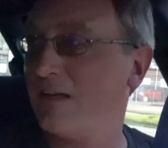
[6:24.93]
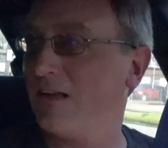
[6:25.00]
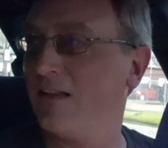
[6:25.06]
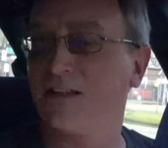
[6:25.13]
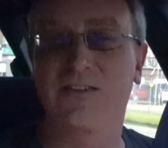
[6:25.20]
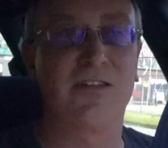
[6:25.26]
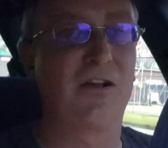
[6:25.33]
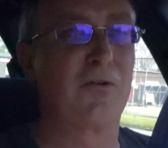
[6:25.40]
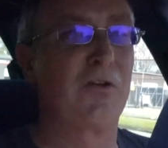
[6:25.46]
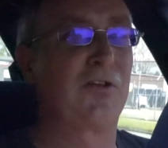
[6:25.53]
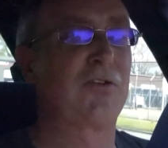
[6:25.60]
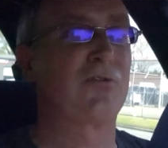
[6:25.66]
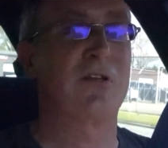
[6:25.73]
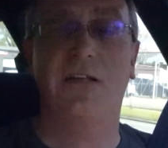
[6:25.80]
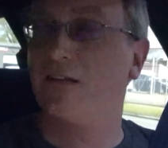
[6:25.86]
Oh, that's not a real
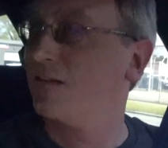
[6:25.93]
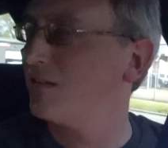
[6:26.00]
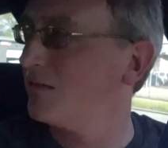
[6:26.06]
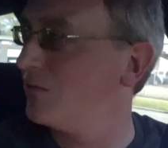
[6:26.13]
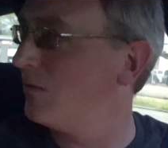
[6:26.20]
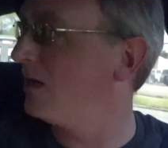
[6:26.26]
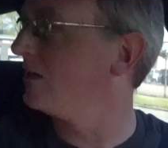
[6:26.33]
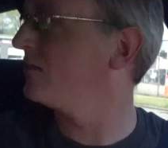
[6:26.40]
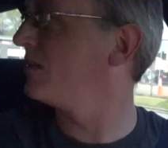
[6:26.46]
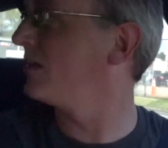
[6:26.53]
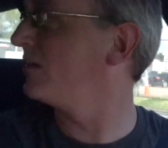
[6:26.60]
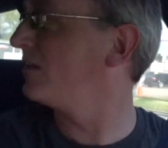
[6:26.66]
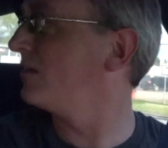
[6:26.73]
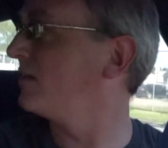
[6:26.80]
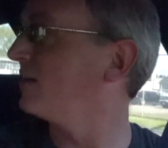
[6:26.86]
street. Why is that?
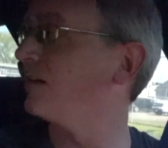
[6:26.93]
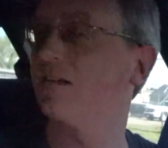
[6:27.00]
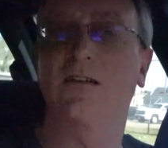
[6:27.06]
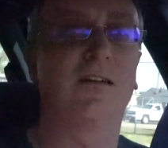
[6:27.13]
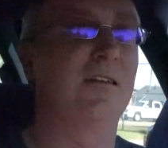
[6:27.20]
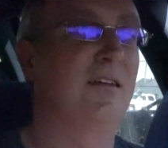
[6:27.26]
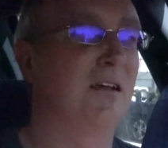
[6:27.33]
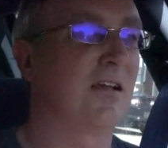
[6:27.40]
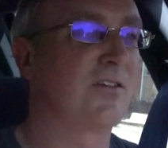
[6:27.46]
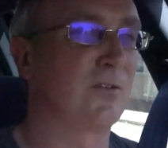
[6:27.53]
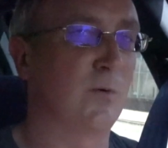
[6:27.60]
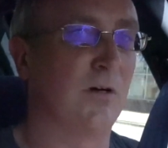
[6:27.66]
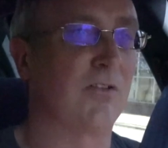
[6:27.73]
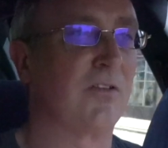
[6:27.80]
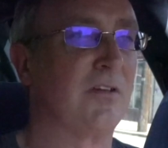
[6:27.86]
I guess it
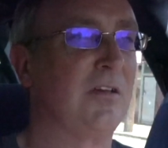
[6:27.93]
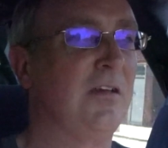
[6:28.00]
was.